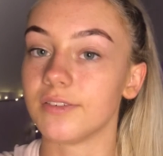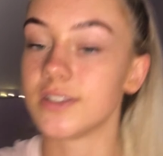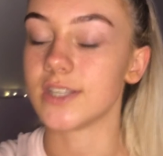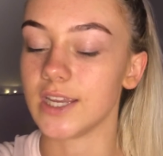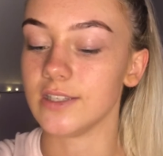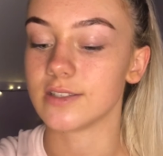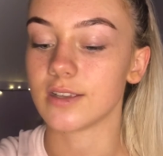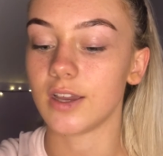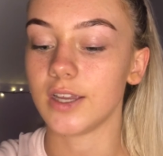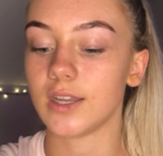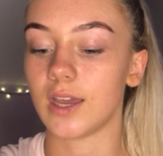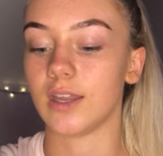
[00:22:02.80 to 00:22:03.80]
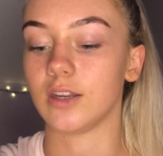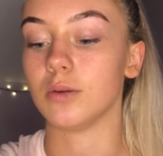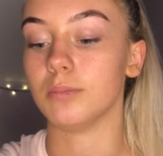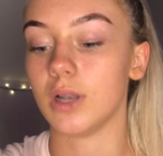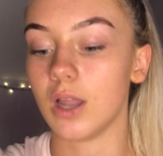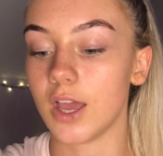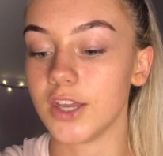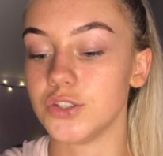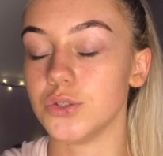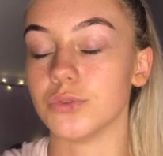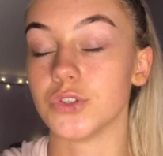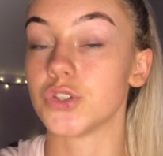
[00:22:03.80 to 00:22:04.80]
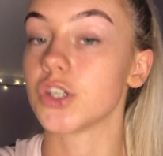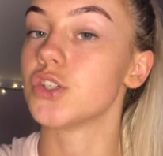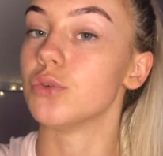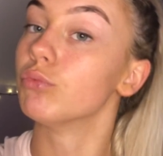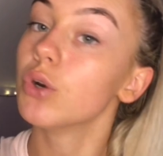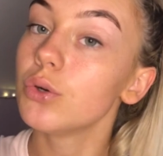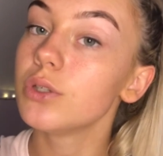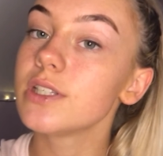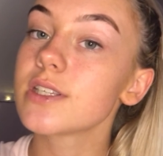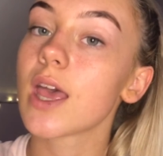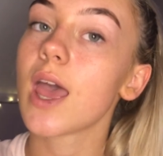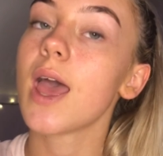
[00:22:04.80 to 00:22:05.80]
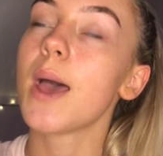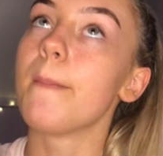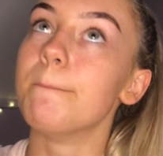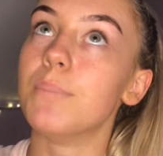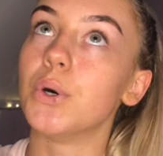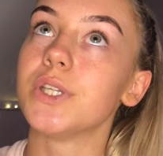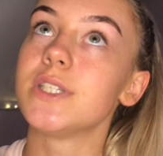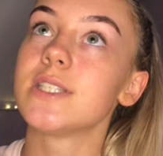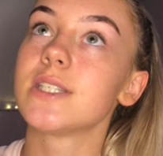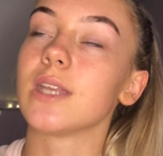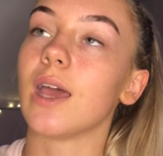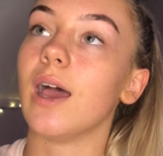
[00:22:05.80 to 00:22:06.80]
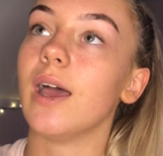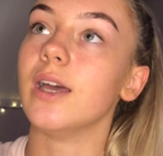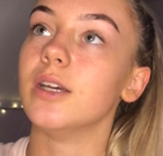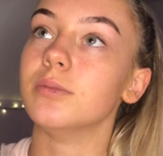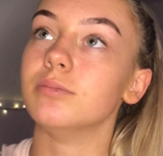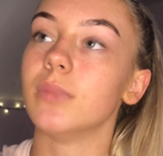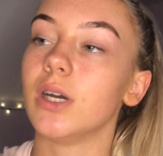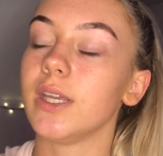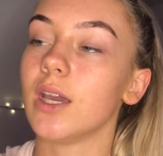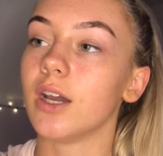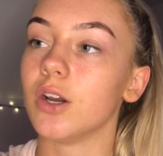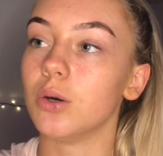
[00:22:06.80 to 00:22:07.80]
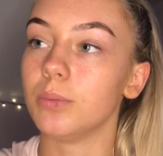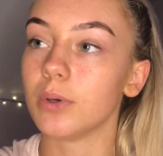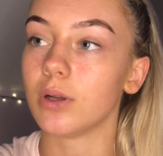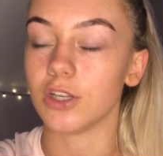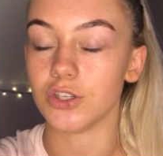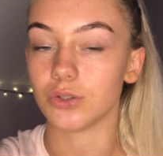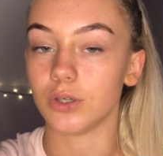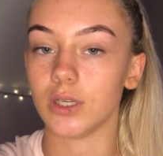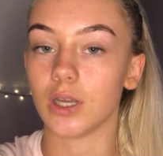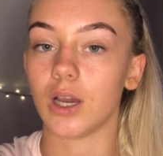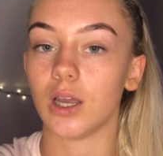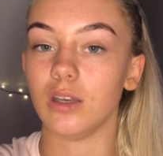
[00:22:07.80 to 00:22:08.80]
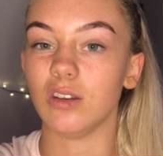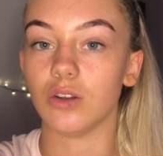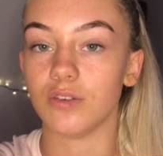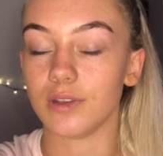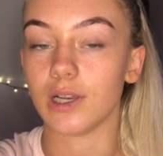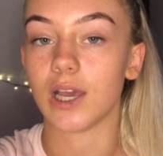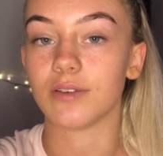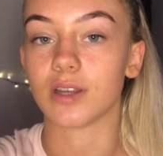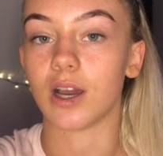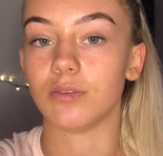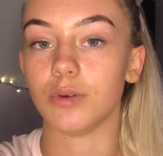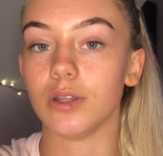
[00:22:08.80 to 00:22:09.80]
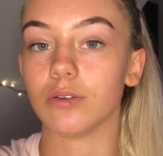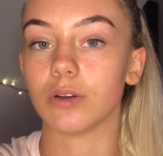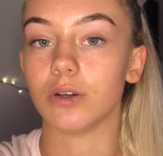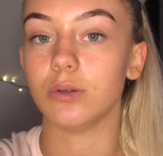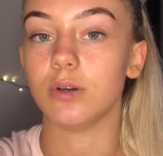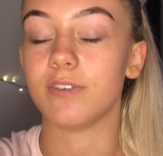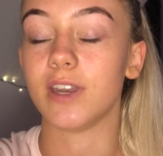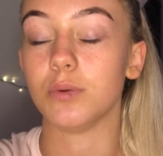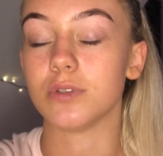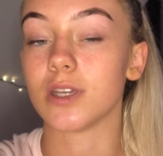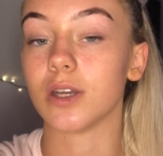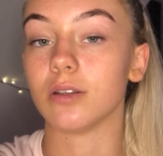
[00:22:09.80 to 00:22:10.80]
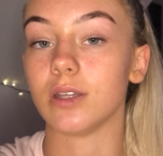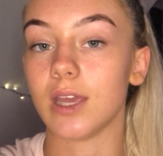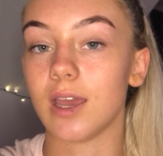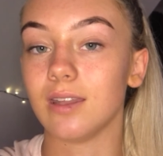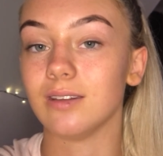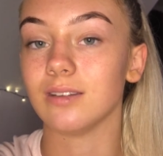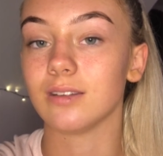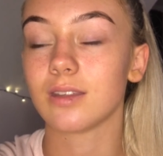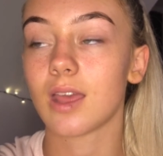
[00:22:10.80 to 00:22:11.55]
to stay inside and comply to restriction rules, but yeah, I hope you all enjoyed and none of you left halfway through. If anyone's here at the end,